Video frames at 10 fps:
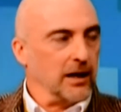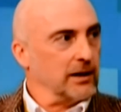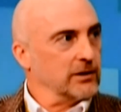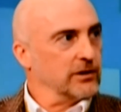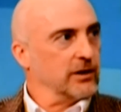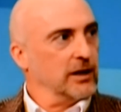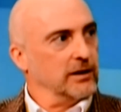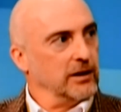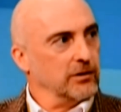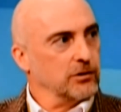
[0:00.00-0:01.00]
Leonard
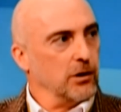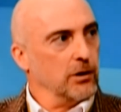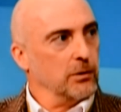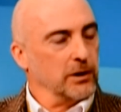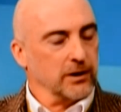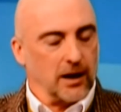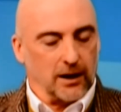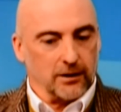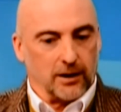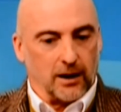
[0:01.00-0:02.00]
Society of Toronto,
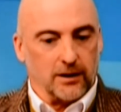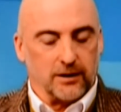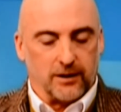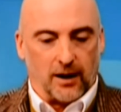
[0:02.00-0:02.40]
and